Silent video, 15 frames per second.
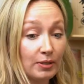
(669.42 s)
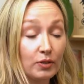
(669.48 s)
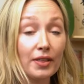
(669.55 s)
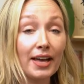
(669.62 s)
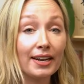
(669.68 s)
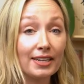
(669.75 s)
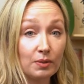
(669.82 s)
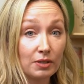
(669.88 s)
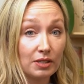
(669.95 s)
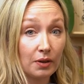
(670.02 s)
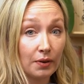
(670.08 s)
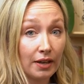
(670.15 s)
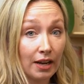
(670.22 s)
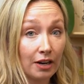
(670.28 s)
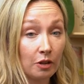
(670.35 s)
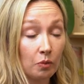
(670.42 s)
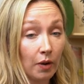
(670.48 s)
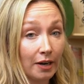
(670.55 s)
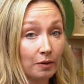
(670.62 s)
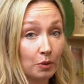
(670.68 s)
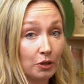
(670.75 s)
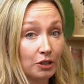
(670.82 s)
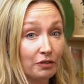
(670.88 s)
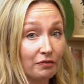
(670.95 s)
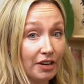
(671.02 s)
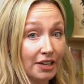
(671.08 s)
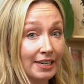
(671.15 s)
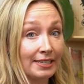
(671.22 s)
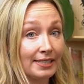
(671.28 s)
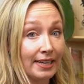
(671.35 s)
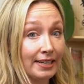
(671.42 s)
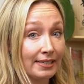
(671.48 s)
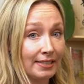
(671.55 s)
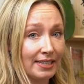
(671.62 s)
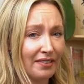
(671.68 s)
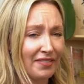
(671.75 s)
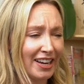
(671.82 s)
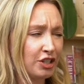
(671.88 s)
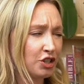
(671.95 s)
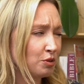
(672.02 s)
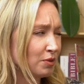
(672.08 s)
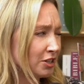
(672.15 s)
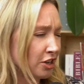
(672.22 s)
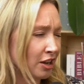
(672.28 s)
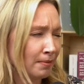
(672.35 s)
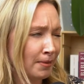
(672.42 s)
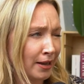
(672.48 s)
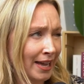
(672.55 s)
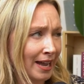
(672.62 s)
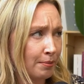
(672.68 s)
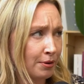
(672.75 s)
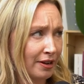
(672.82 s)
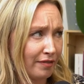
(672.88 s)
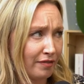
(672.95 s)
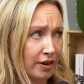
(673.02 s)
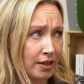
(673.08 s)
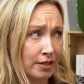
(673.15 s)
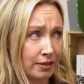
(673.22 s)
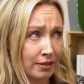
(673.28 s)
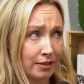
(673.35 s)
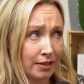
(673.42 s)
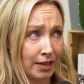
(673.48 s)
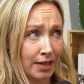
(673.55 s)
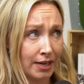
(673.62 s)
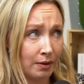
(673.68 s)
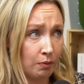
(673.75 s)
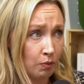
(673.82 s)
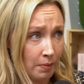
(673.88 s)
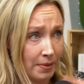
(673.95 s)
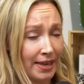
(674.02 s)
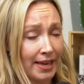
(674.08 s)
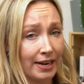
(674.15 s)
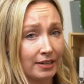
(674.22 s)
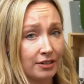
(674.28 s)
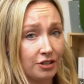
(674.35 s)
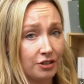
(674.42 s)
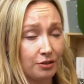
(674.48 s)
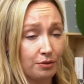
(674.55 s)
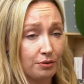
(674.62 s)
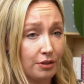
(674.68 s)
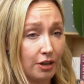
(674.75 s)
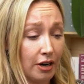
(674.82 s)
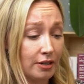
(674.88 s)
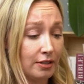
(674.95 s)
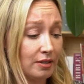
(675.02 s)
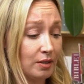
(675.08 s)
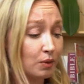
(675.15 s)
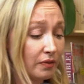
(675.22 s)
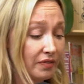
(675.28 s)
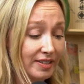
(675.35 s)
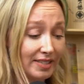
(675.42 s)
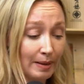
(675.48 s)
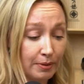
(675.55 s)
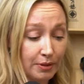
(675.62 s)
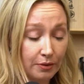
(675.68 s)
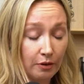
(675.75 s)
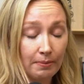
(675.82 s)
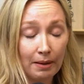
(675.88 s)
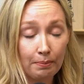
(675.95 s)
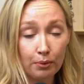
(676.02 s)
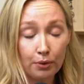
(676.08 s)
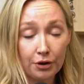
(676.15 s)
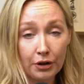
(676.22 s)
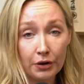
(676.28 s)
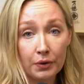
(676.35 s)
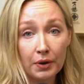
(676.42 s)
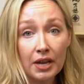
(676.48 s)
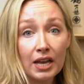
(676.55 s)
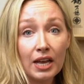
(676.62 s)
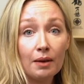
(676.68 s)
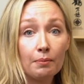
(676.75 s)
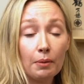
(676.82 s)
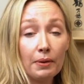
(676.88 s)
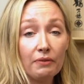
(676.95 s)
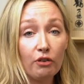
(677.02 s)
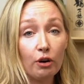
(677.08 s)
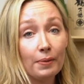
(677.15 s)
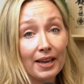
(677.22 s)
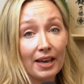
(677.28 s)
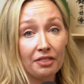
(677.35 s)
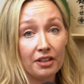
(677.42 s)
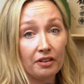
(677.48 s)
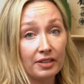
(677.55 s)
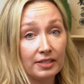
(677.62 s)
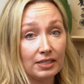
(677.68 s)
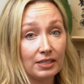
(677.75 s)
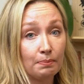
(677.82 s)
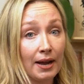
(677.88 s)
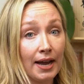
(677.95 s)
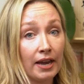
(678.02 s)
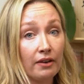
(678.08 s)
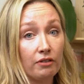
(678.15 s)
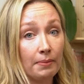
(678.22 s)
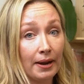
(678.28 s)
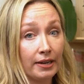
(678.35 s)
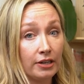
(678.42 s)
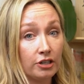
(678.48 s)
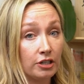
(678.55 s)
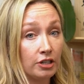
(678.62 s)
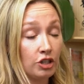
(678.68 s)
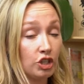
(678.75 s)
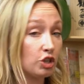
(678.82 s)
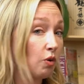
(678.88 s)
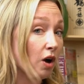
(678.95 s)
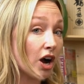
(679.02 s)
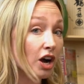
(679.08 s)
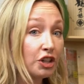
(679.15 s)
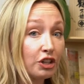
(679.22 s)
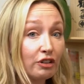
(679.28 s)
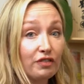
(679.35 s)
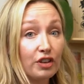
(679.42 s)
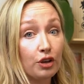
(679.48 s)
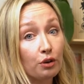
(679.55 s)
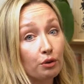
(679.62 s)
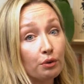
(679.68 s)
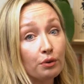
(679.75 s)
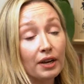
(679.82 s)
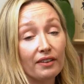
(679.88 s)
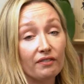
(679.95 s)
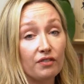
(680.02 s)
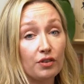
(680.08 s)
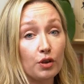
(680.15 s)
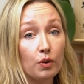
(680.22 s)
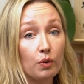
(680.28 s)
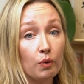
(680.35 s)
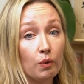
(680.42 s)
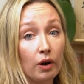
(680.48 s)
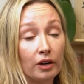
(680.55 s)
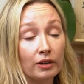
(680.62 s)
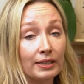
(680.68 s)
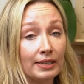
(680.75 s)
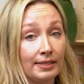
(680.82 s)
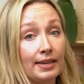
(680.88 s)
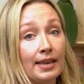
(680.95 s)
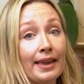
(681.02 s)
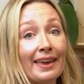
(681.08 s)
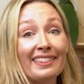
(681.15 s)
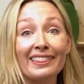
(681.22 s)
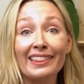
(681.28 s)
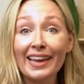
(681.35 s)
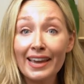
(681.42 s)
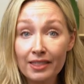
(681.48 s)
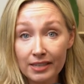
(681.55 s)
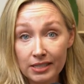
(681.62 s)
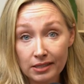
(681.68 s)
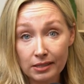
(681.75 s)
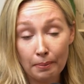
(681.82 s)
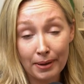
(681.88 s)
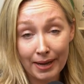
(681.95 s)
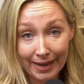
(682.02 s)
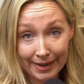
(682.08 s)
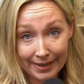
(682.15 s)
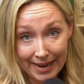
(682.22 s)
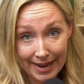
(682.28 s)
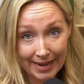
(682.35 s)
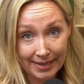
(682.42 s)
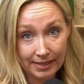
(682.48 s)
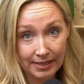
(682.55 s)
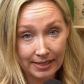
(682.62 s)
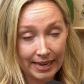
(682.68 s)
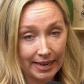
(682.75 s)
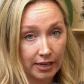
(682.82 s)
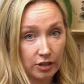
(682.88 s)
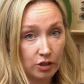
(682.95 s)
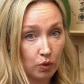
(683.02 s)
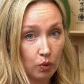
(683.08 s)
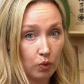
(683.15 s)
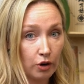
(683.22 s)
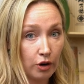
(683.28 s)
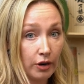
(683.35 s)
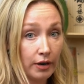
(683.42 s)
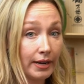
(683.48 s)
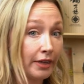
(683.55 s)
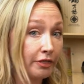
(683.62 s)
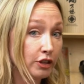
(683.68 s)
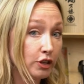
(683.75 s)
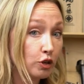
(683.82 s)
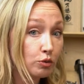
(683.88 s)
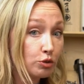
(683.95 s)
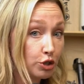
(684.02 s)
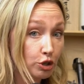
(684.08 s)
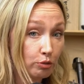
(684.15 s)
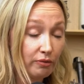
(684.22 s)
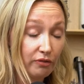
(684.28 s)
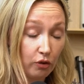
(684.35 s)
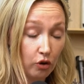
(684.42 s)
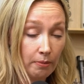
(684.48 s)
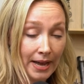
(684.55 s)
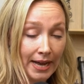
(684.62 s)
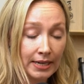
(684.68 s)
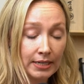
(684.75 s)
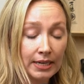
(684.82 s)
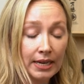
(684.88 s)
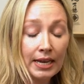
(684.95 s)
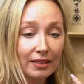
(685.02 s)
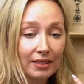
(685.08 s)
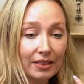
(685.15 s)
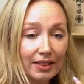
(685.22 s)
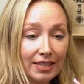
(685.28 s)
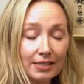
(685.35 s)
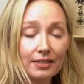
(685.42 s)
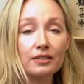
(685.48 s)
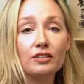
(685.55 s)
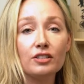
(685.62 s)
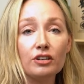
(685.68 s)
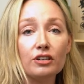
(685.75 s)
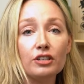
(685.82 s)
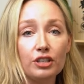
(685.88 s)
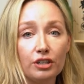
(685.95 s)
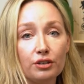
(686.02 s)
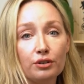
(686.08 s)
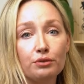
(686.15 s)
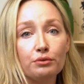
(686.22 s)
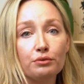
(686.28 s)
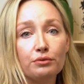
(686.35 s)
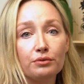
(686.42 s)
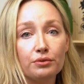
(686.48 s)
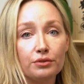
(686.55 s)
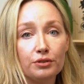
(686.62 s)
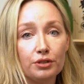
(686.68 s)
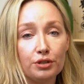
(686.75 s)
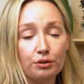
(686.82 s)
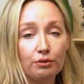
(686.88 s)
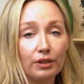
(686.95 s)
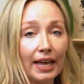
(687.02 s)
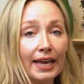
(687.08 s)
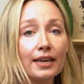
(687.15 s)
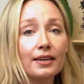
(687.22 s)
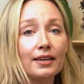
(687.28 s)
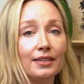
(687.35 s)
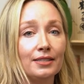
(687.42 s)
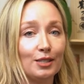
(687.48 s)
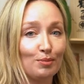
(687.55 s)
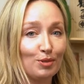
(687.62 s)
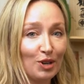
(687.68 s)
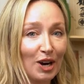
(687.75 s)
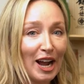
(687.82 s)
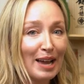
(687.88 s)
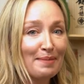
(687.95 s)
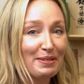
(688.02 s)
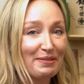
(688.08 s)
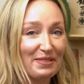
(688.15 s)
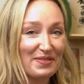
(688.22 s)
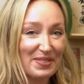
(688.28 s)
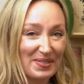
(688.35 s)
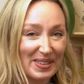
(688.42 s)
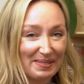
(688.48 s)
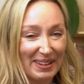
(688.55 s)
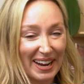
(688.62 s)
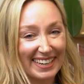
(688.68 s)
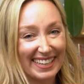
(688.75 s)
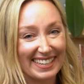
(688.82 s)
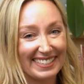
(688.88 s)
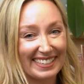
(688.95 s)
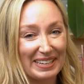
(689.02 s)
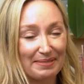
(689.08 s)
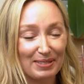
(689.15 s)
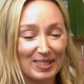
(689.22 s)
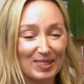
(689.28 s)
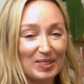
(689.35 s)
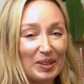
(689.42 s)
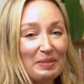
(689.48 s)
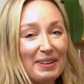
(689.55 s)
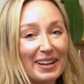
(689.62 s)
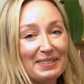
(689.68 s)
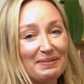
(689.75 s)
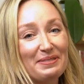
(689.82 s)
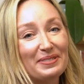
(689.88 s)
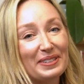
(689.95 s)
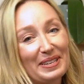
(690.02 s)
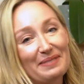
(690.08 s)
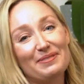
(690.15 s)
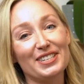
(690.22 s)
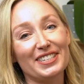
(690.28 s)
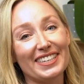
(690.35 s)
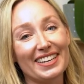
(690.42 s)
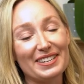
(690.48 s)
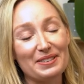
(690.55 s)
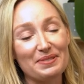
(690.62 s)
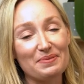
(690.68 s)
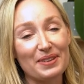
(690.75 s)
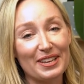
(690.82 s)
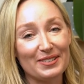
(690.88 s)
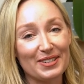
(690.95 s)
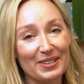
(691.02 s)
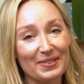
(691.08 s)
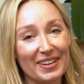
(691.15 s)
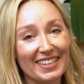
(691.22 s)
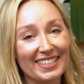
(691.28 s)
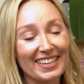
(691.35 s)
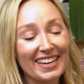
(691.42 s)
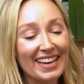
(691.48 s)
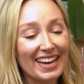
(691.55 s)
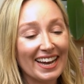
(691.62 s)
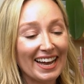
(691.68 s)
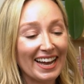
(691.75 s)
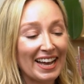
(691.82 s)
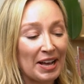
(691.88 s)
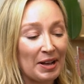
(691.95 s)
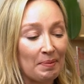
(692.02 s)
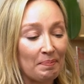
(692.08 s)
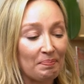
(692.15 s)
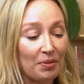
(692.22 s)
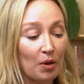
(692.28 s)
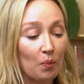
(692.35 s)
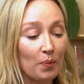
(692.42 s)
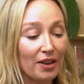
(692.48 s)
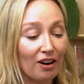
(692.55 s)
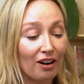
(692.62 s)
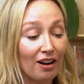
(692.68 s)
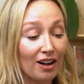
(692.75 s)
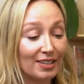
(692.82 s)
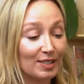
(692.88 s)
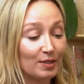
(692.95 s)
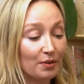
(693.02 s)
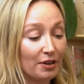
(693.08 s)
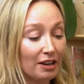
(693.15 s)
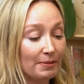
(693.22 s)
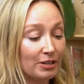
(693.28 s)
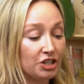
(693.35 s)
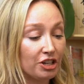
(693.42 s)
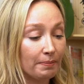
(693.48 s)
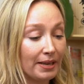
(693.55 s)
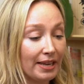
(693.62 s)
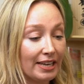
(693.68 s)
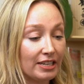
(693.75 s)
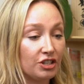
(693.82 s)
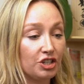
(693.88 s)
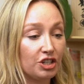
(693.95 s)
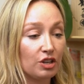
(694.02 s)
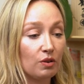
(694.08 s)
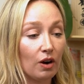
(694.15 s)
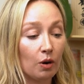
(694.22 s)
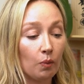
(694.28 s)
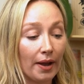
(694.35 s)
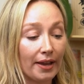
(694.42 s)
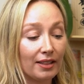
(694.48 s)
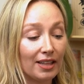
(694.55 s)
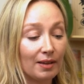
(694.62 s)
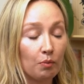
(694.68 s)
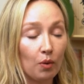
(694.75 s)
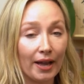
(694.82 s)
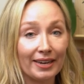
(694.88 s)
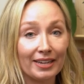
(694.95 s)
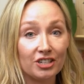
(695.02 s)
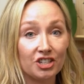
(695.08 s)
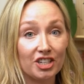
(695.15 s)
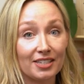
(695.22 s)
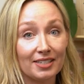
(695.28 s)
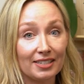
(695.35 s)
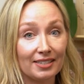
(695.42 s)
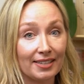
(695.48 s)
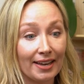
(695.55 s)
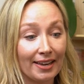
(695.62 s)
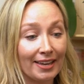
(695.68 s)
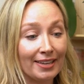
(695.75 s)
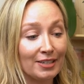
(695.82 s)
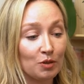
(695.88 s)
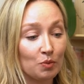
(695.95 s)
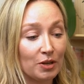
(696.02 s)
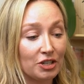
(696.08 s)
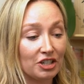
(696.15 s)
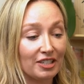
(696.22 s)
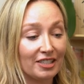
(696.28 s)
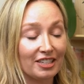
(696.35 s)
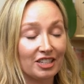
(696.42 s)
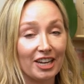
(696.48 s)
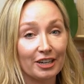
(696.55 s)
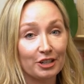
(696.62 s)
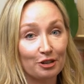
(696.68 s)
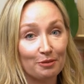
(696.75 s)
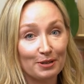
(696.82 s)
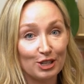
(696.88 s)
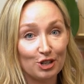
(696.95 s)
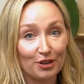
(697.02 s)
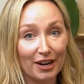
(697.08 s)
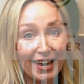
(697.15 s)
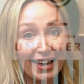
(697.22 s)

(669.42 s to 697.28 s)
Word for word: that is what's going on in the wine world. Very exciting stuff. I do want to talk about Cabernet Franc when we get into the heart and soul of this episode about Bordeaux. But before we get there, this is my reminder to all of you, if you are listening and like this podcast and or in the YouTube format, this is your cue to like and subscribe and review this podcast. It helps us so much. We really appreciate you when you do it. We are also going to be jumping into our wine club wine in just a second, which is the Chateau Pitray.